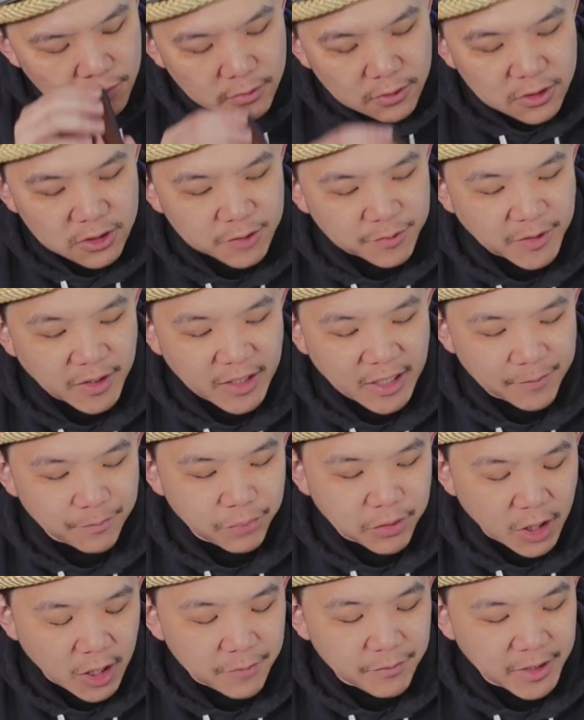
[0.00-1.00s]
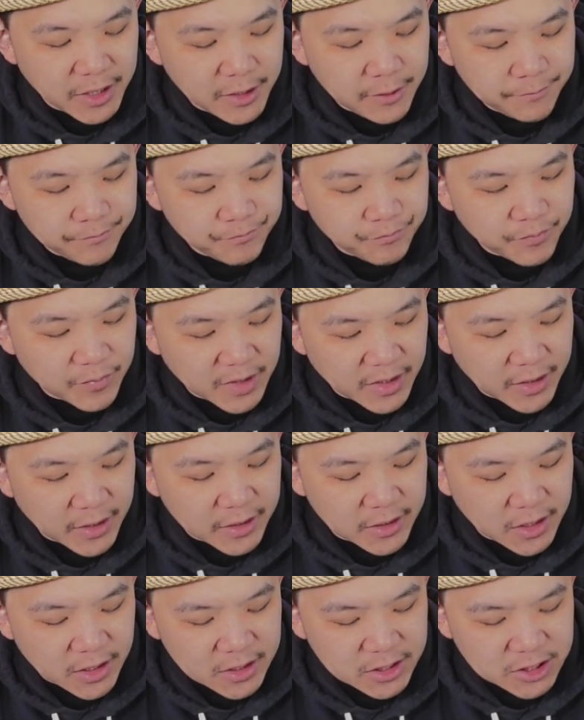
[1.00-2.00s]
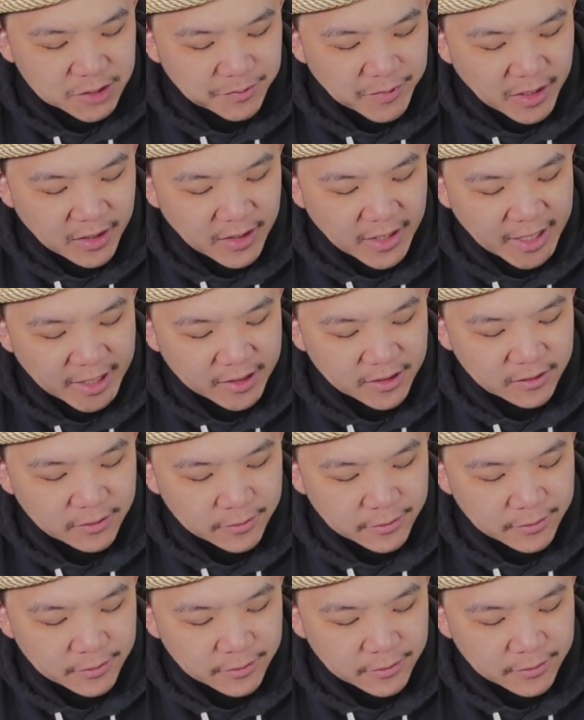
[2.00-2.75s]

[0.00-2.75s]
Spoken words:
smell like plummy. It does smell like